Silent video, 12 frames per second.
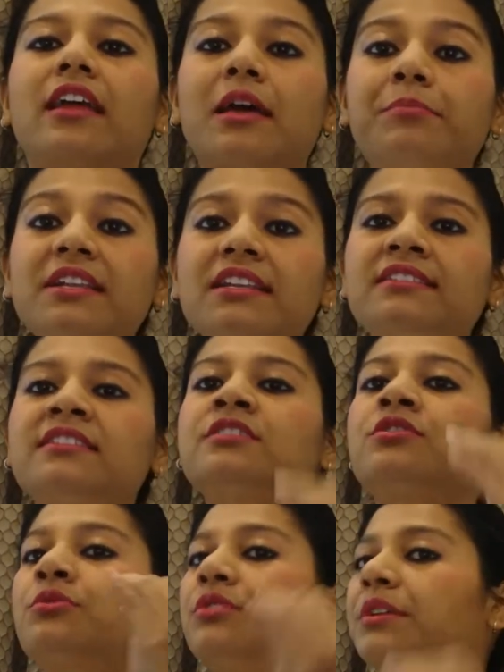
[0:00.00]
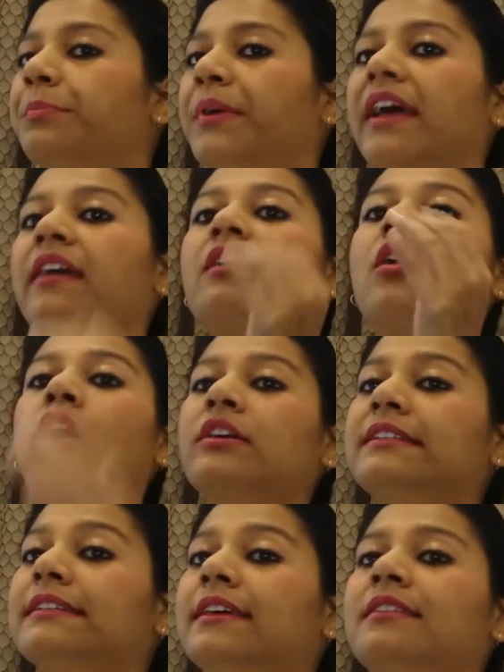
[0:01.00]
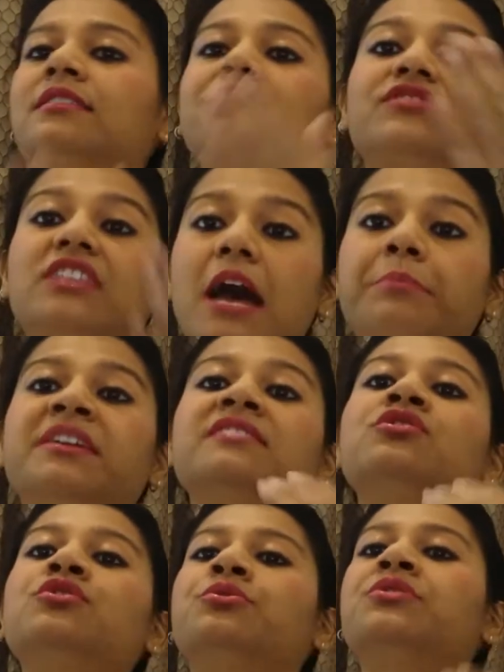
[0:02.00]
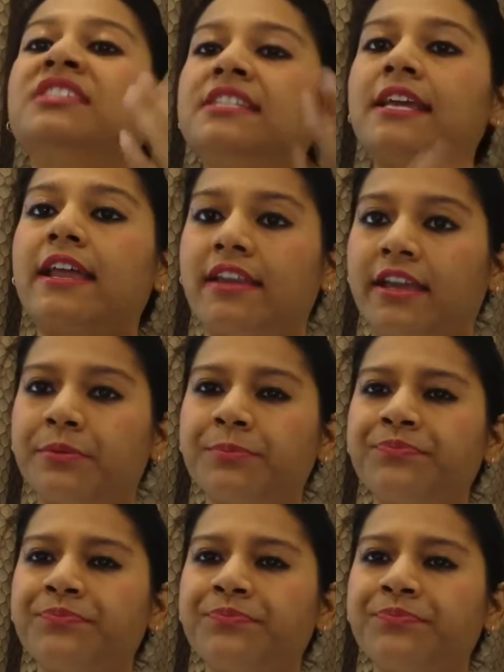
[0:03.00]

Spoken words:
ability to repair oxidative damage to DNA.